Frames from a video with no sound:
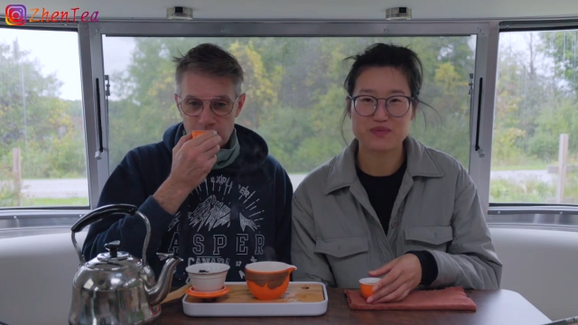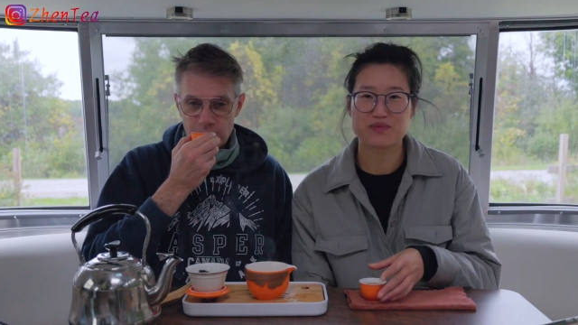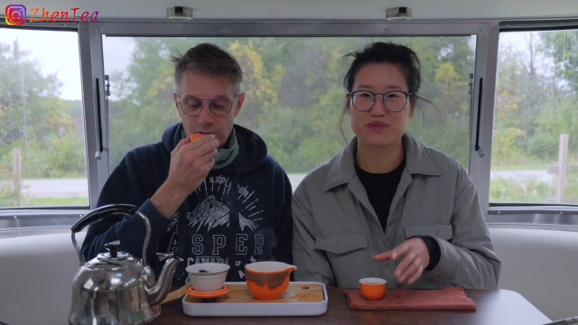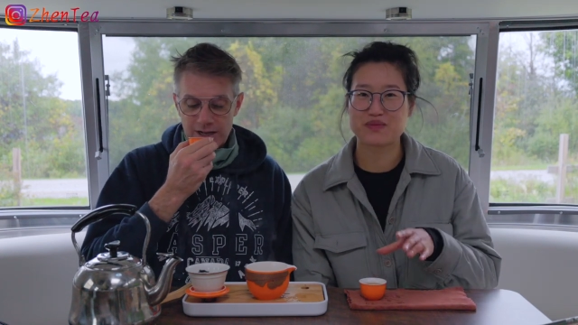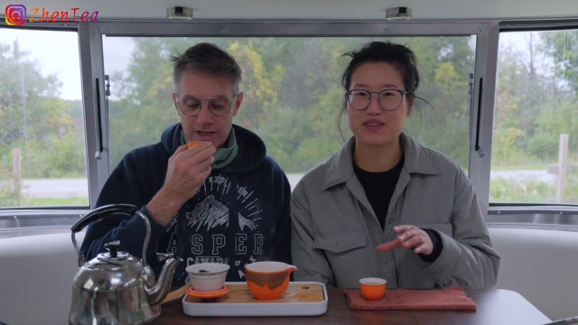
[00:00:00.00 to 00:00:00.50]

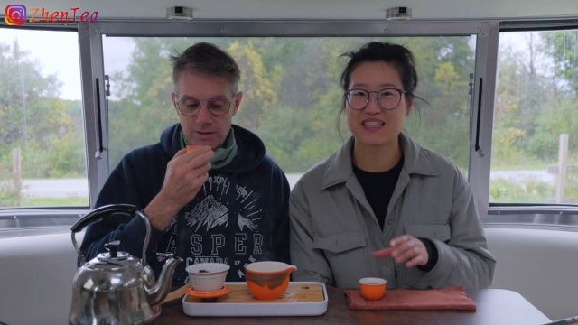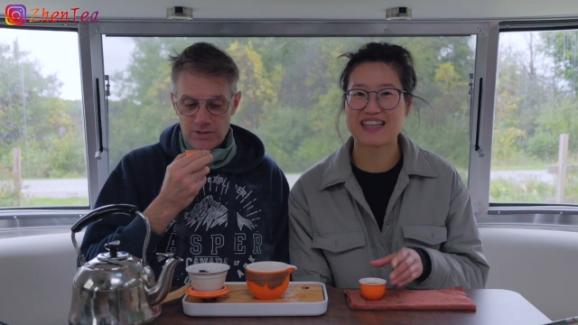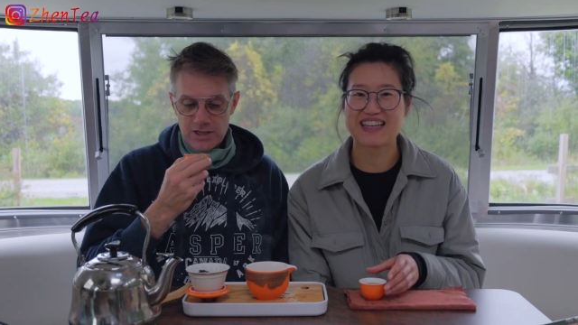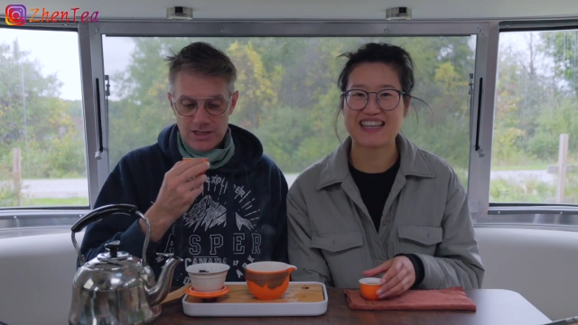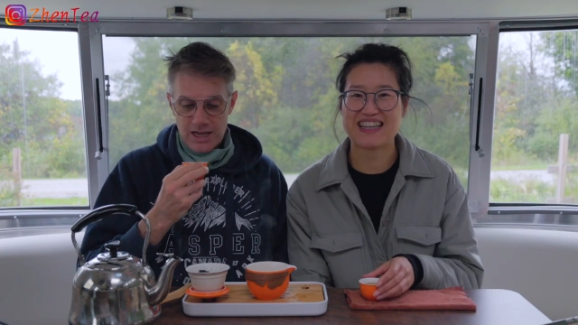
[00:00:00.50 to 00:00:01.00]
Speaker 1: when it
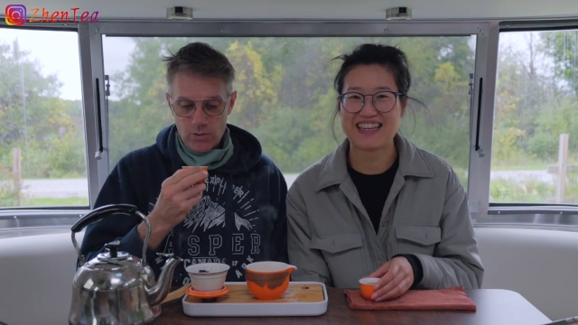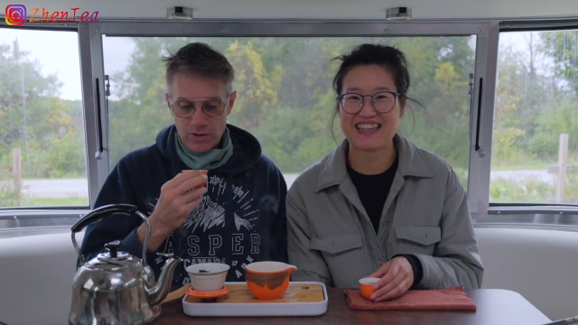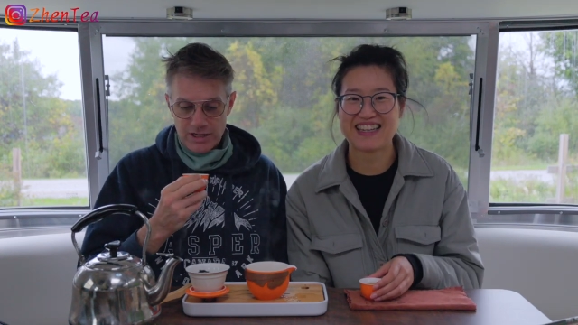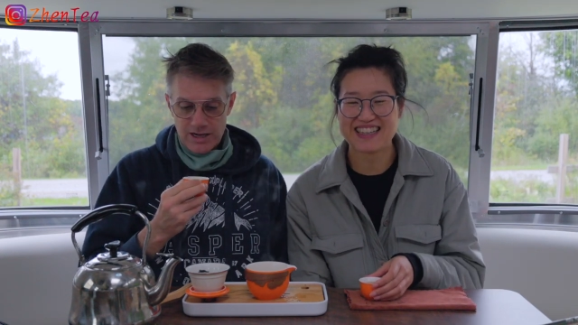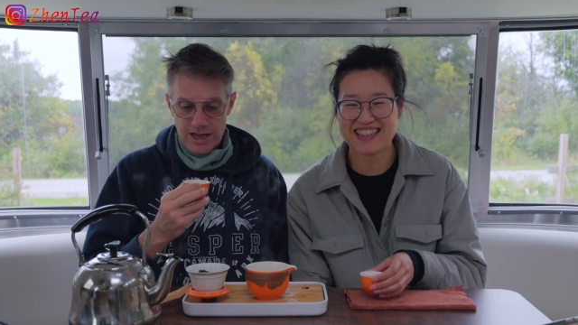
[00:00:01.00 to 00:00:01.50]
comes to Tie
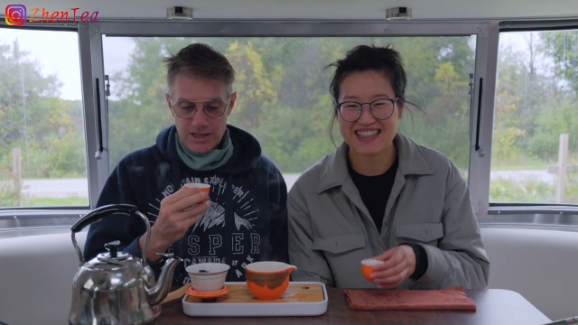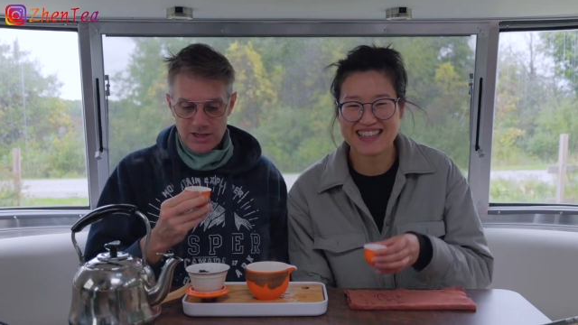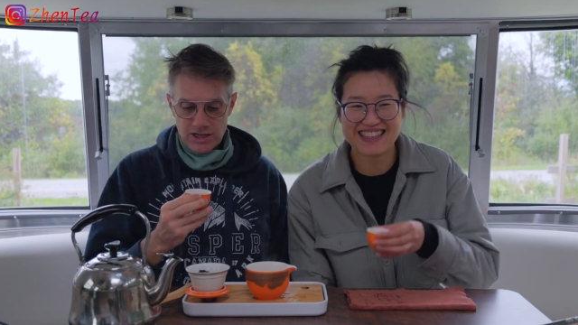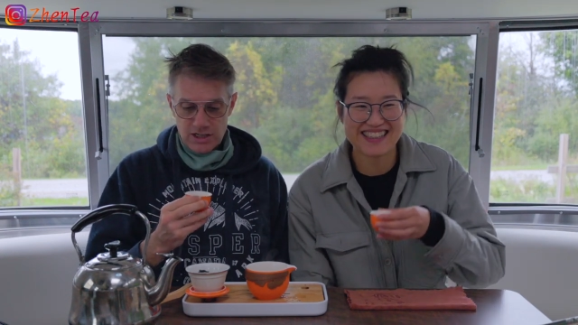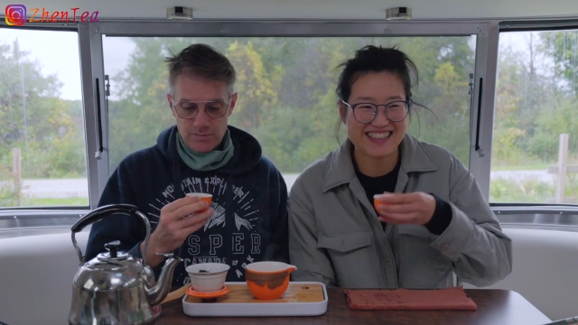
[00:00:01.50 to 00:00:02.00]
Guan Yin as
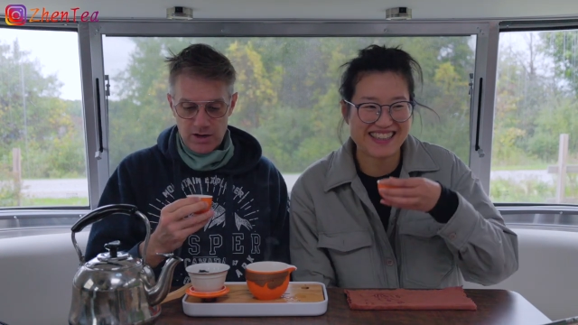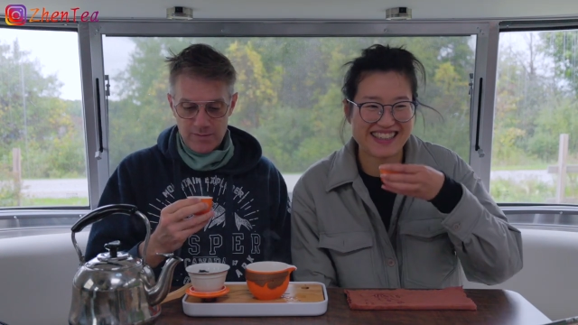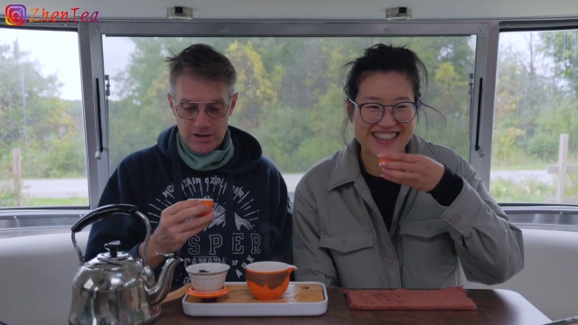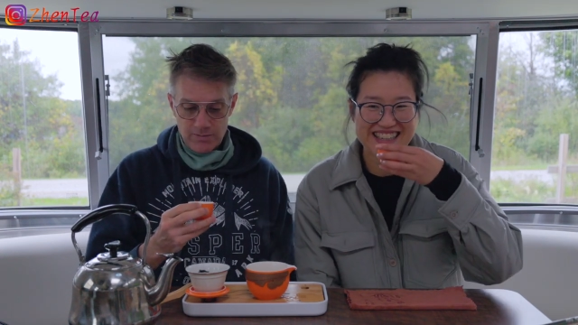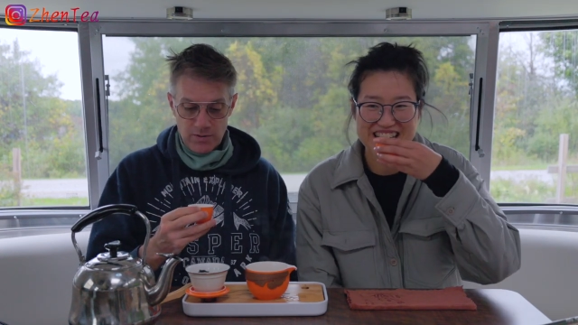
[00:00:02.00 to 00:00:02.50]
an experimental,